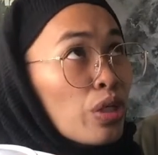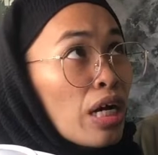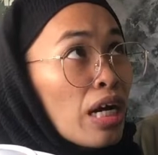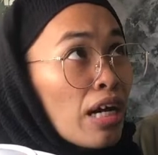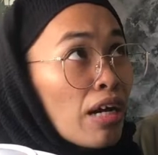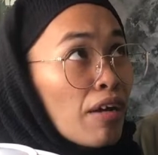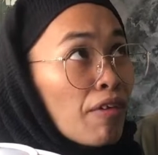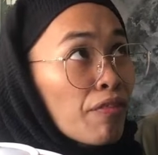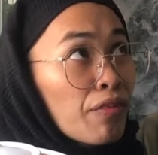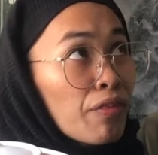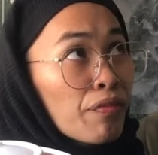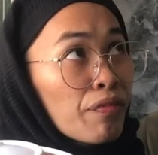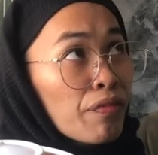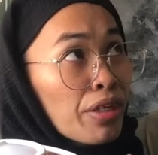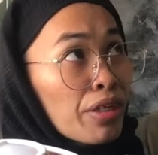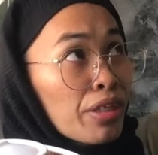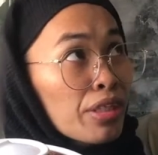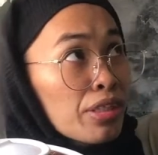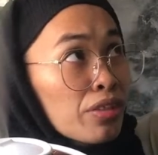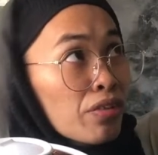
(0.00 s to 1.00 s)
have the
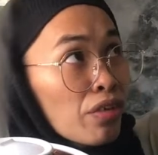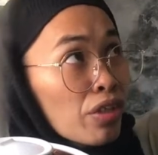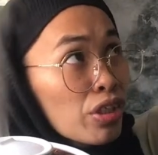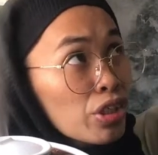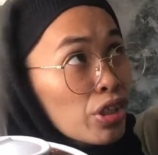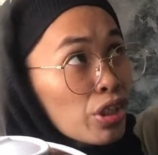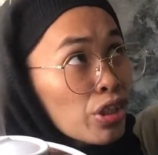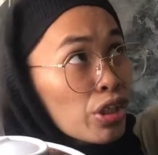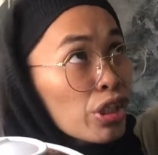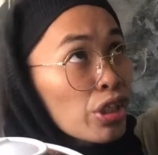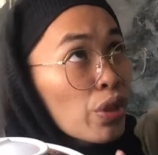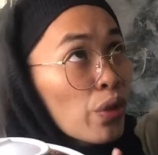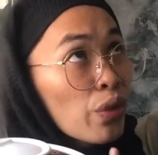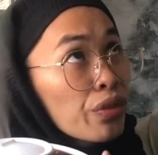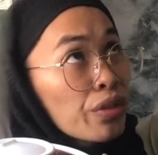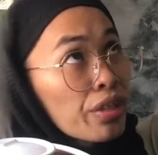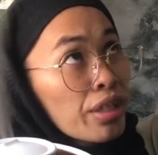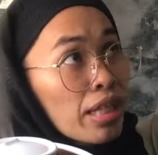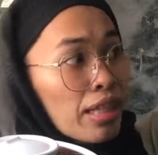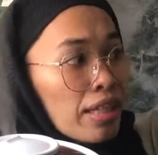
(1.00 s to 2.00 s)
fenestration
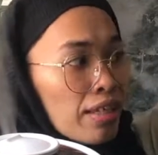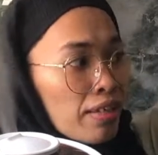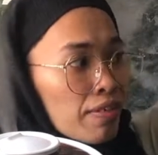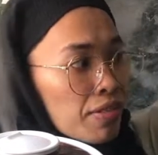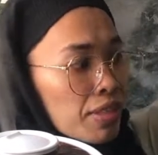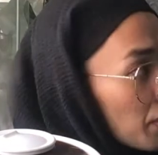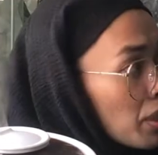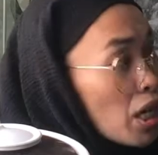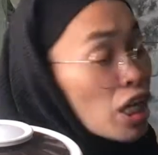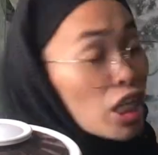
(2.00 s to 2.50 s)
on their leaves.